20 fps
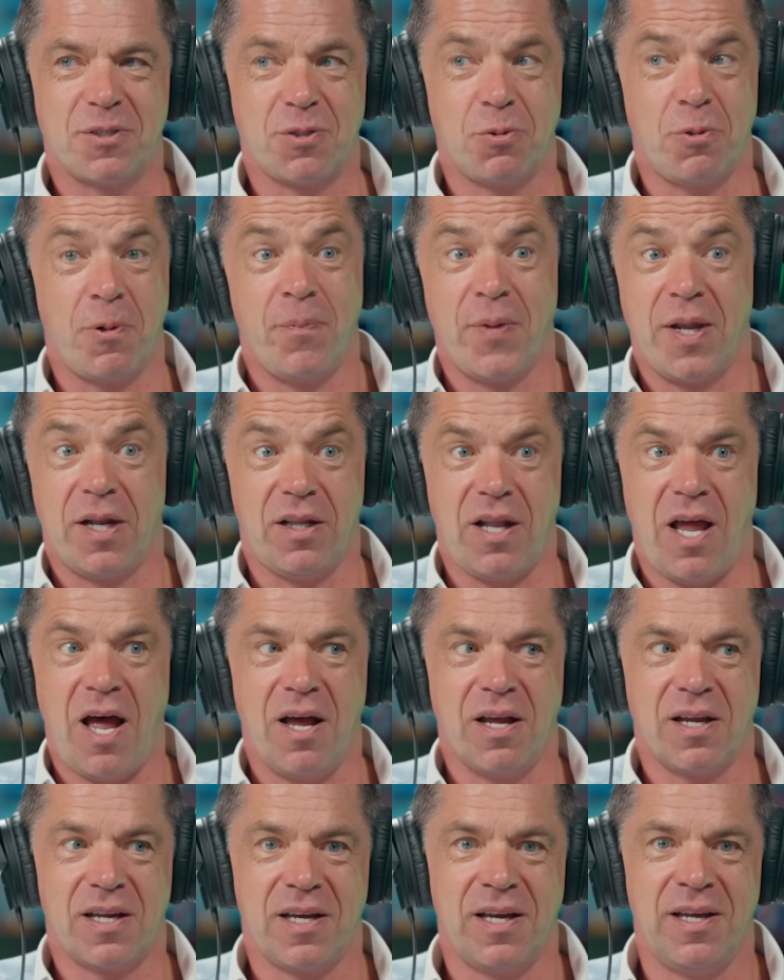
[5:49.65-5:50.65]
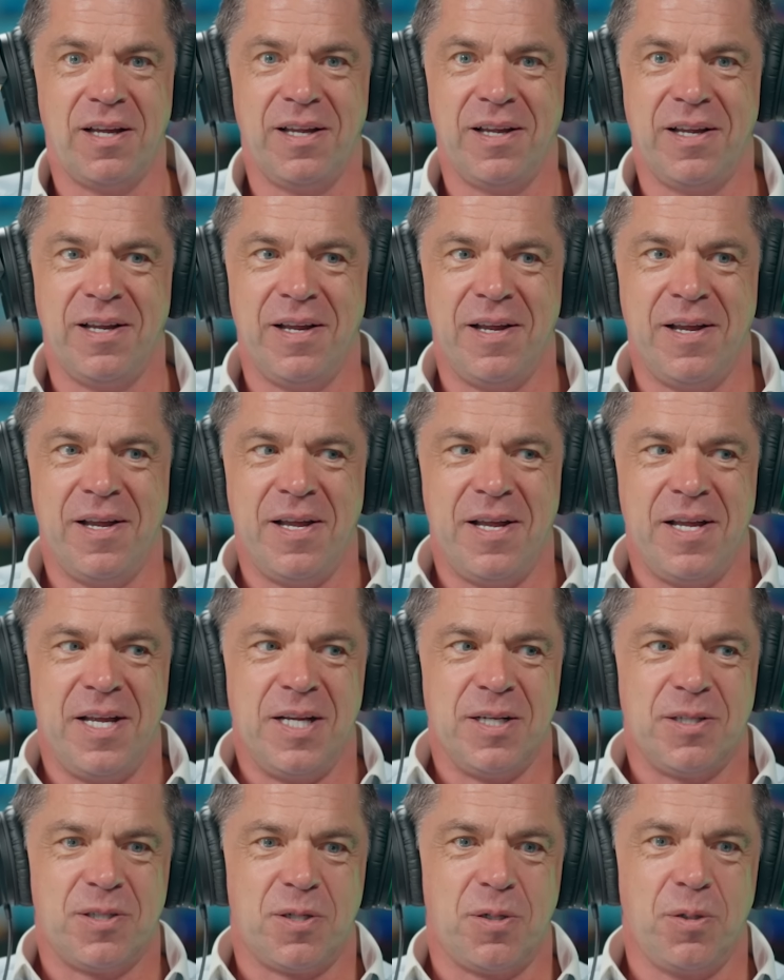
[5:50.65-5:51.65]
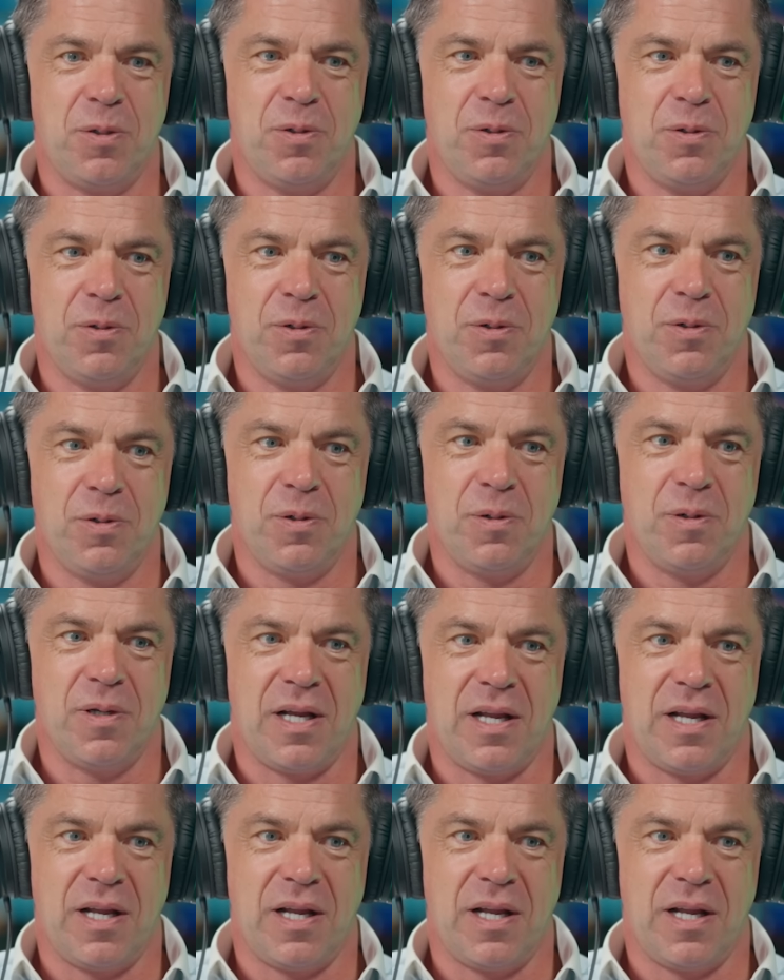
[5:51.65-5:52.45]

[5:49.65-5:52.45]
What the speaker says: So luck to